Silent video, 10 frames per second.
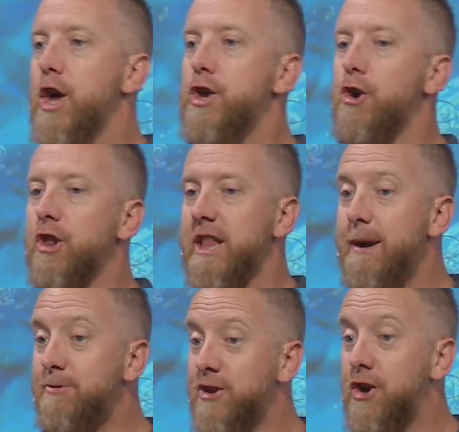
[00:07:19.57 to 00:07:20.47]
Your
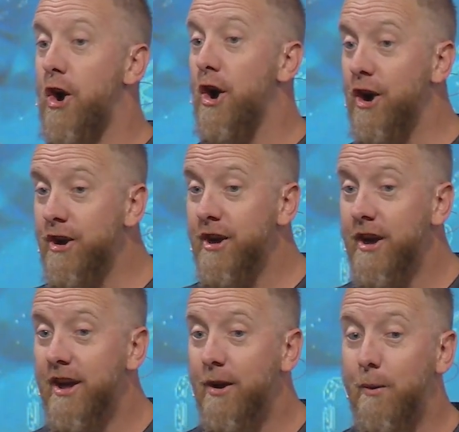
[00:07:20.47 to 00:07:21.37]
lips guard
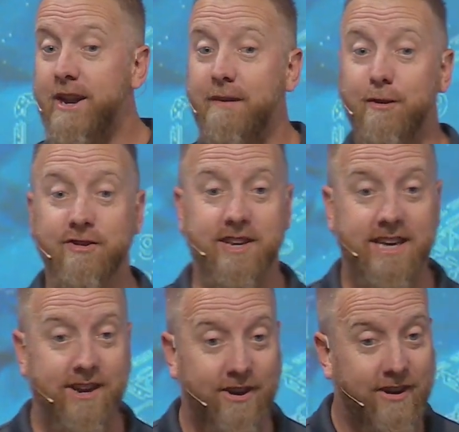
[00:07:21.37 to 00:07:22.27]
whatever is in
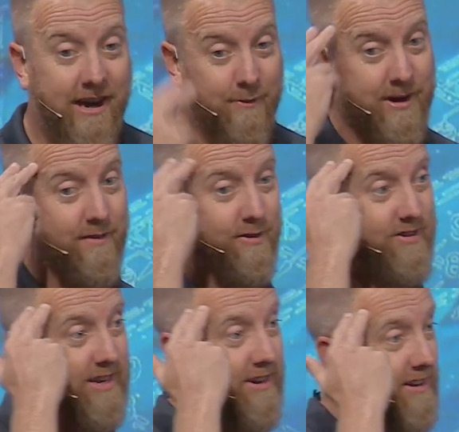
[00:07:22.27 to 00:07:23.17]
here and whatever is
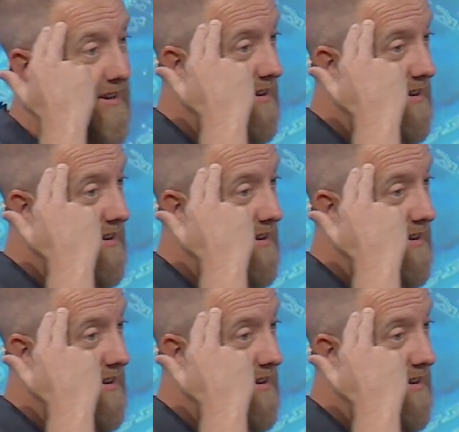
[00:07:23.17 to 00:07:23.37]
in here,